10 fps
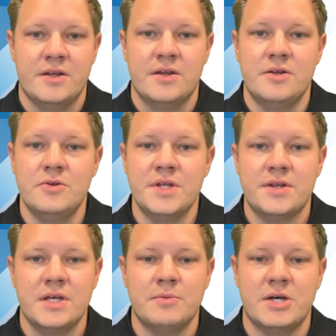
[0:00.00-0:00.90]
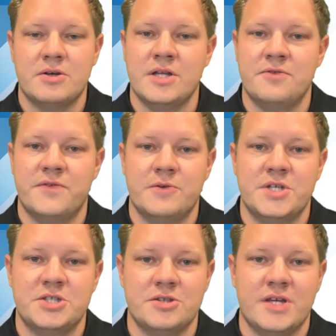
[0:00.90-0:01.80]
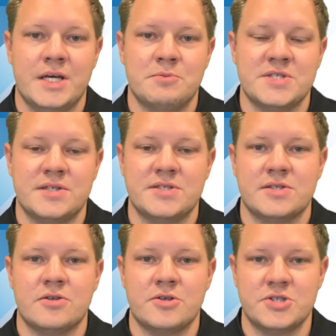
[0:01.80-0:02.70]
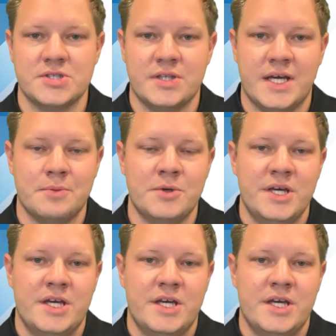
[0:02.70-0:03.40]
The unique thing about Cloud Foundation lab is that it's the largest lab,